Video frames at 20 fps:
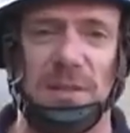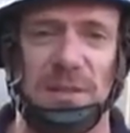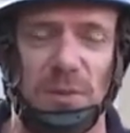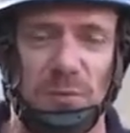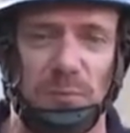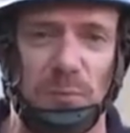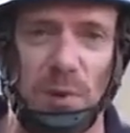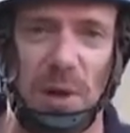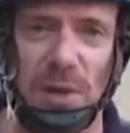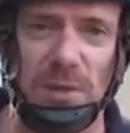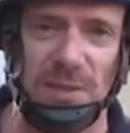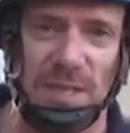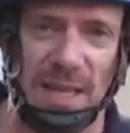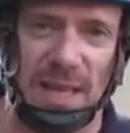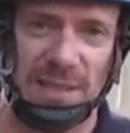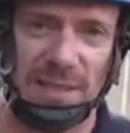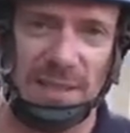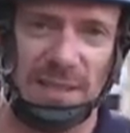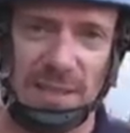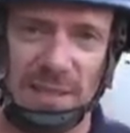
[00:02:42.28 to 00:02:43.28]
of
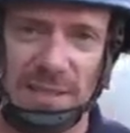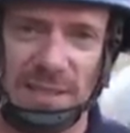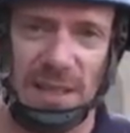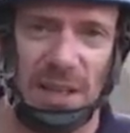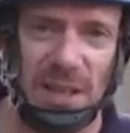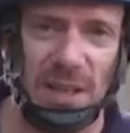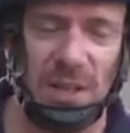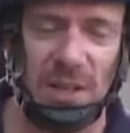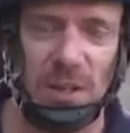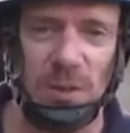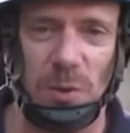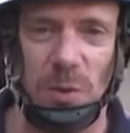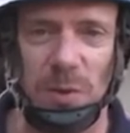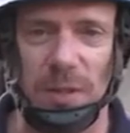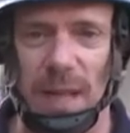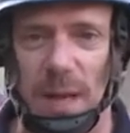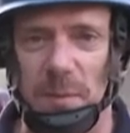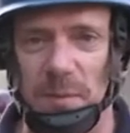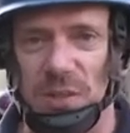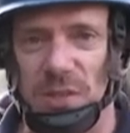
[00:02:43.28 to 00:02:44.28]
protesters who were
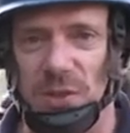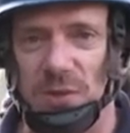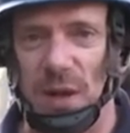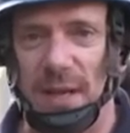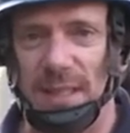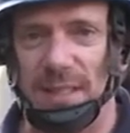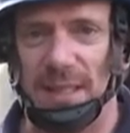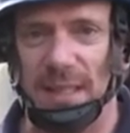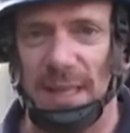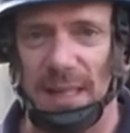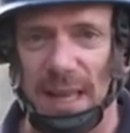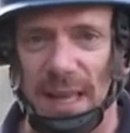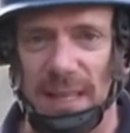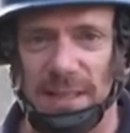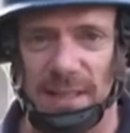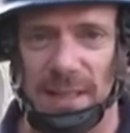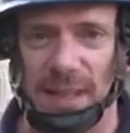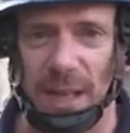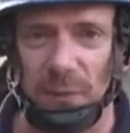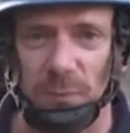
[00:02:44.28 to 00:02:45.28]
demonstrating
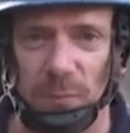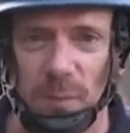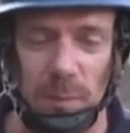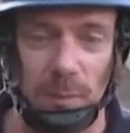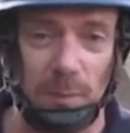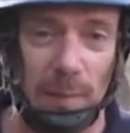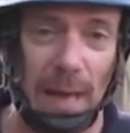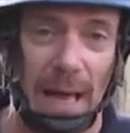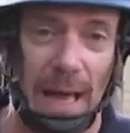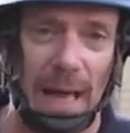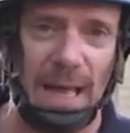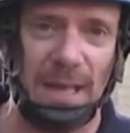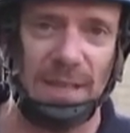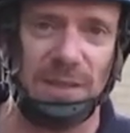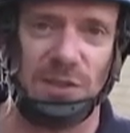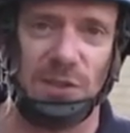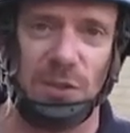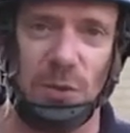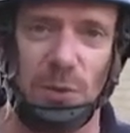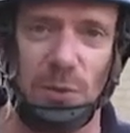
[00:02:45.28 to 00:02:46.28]
against the government plan
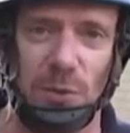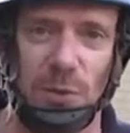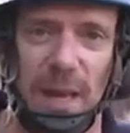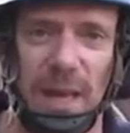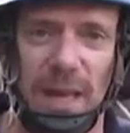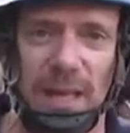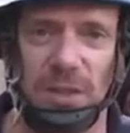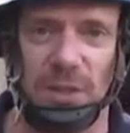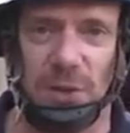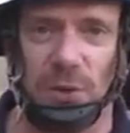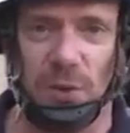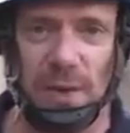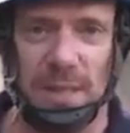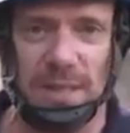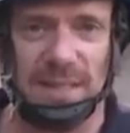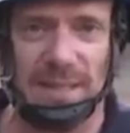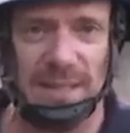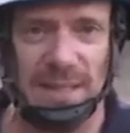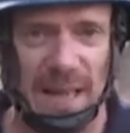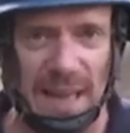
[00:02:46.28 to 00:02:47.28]
to
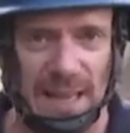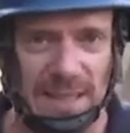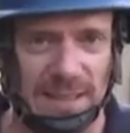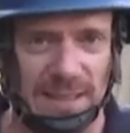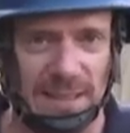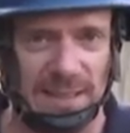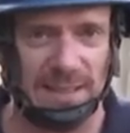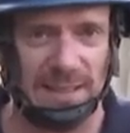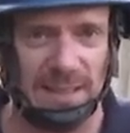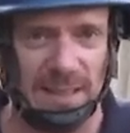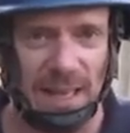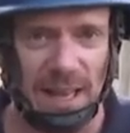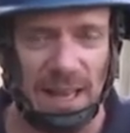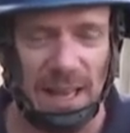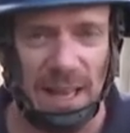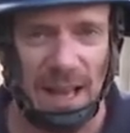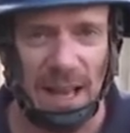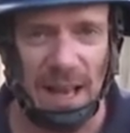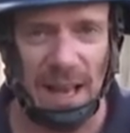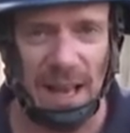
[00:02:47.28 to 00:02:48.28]
increase taxes.
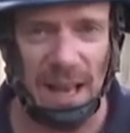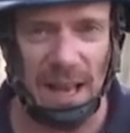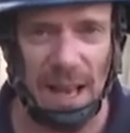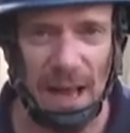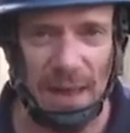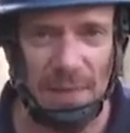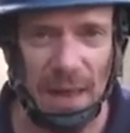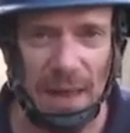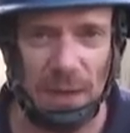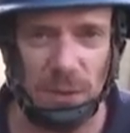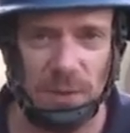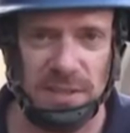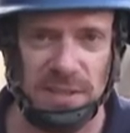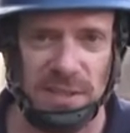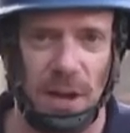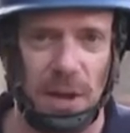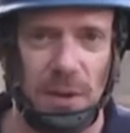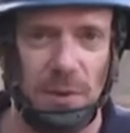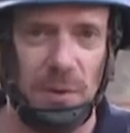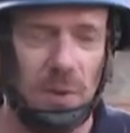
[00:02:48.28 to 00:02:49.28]
And that also